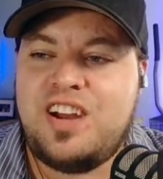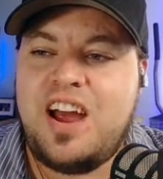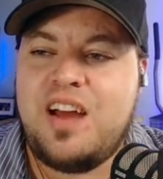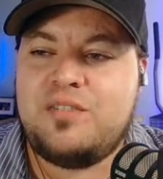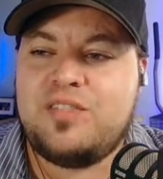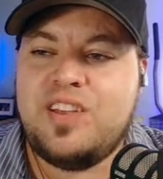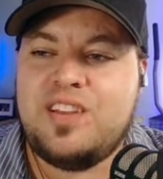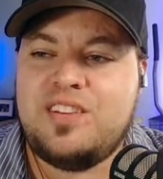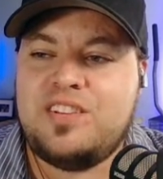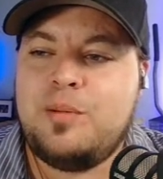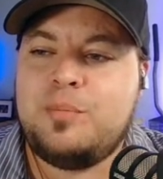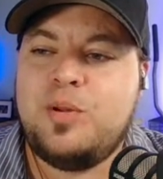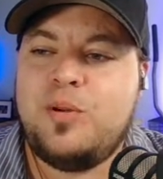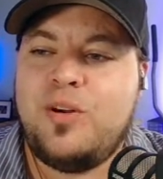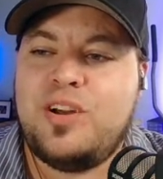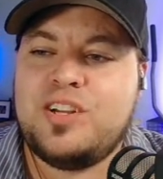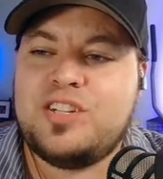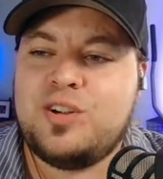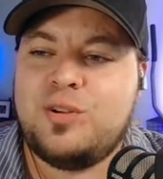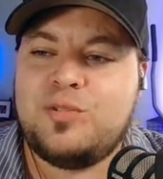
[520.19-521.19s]
I have the
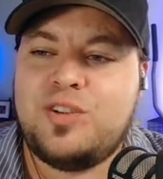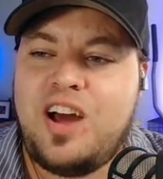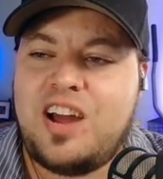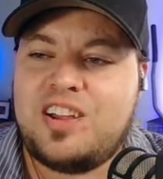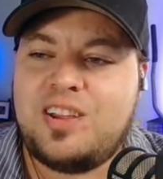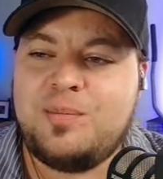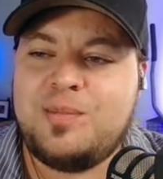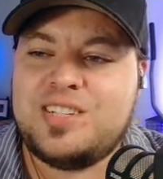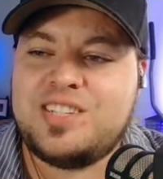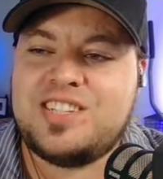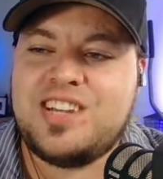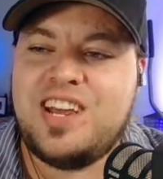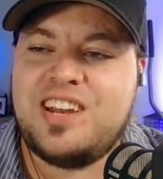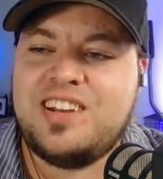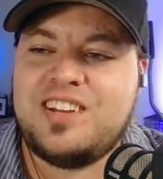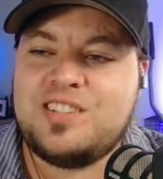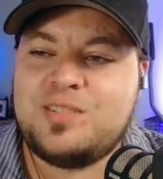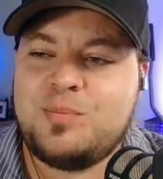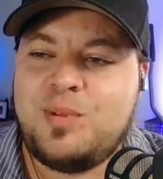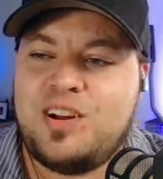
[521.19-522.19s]
WHO document
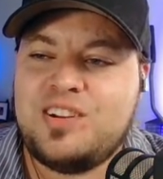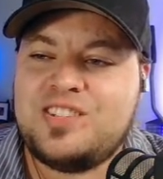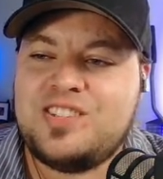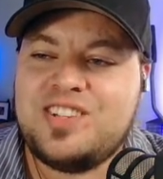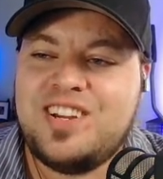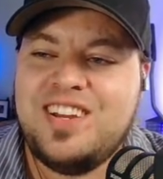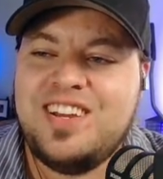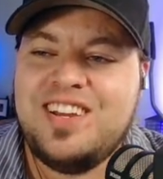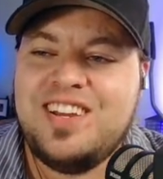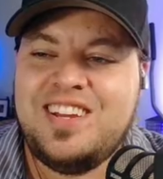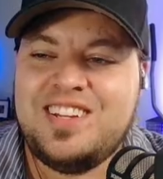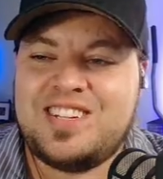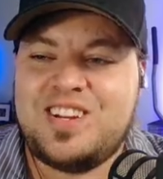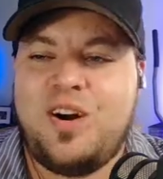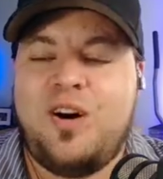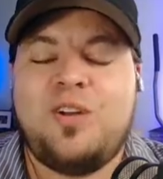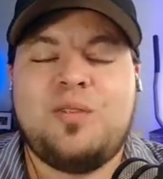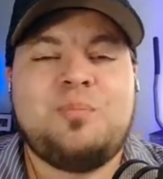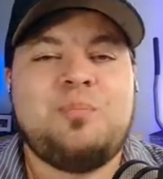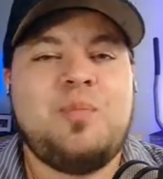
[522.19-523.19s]
stating as much. It's
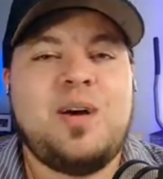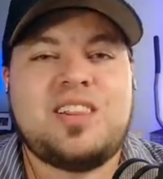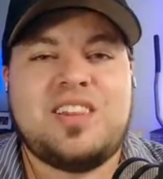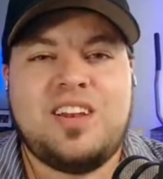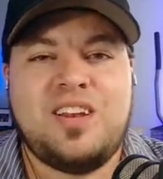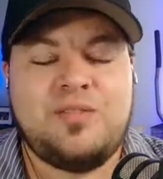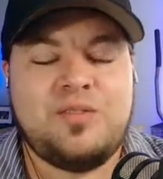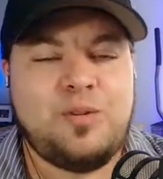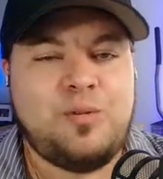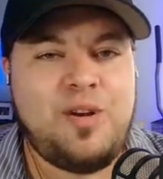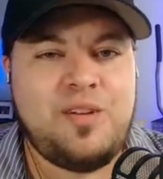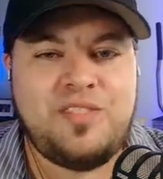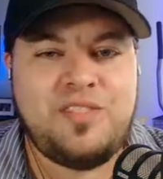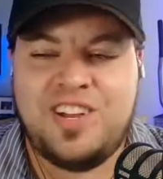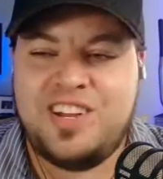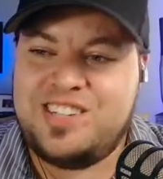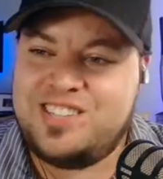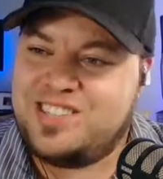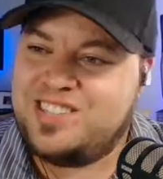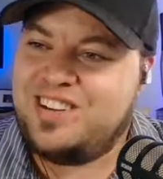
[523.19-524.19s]
called Method of the
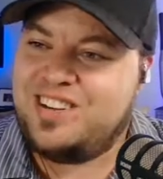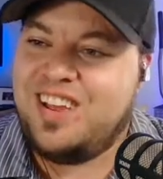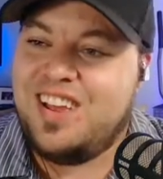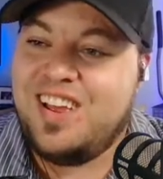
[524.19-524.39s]
Revelation.